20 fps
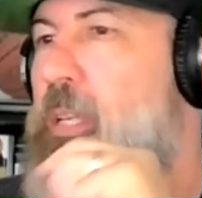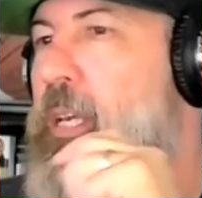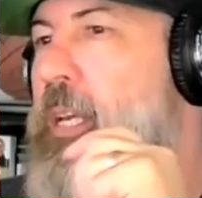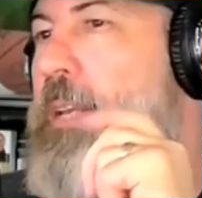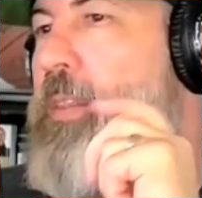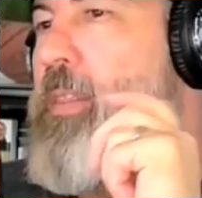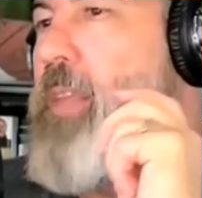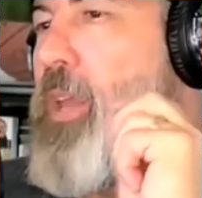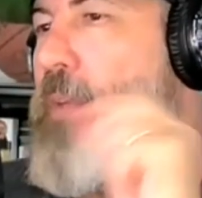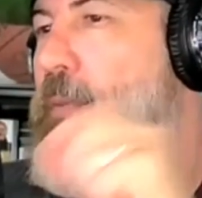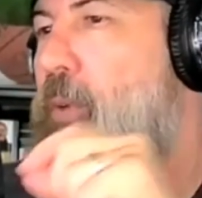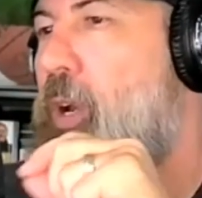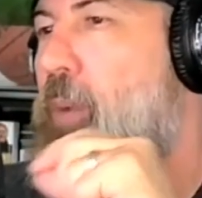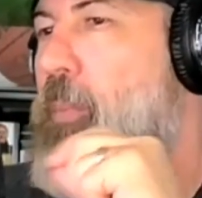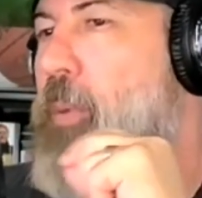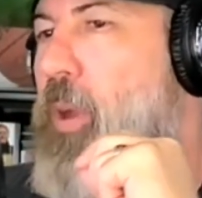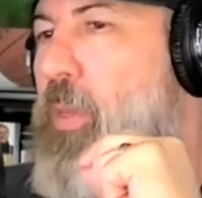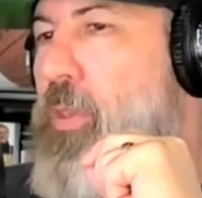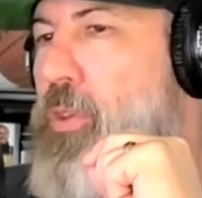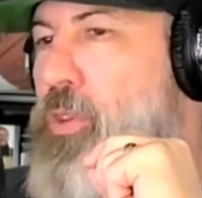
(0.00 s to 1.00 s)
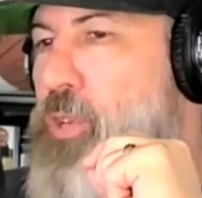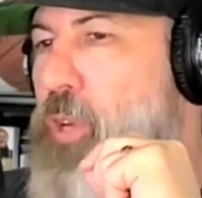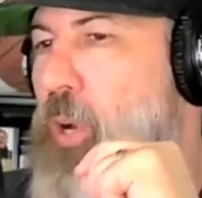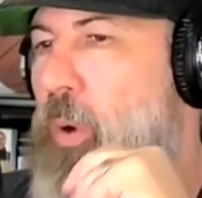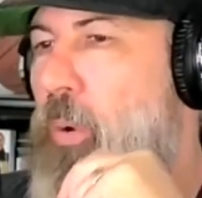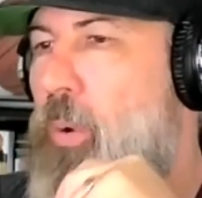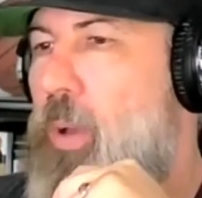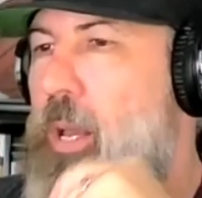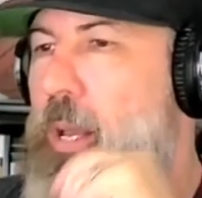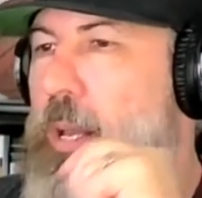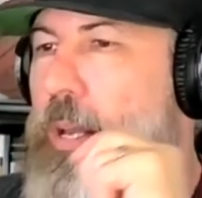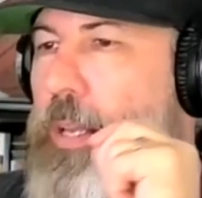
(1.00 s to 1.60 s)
Dean, thank you for coming on the show.